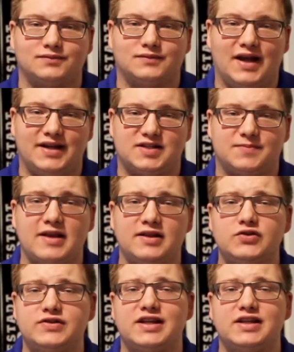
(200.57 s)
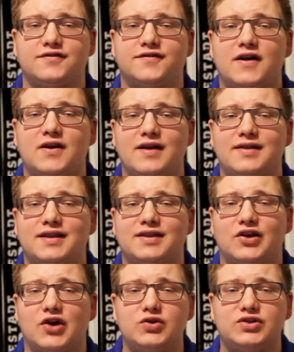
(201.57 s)
And despite losing in the final, I think the
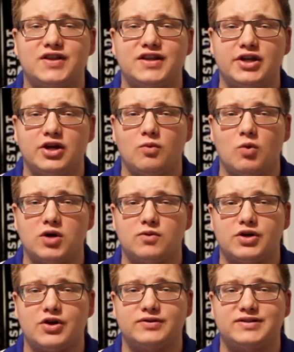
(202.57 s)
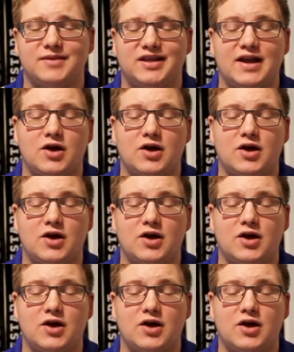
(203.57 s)
Coach of the Year award will go to Miguel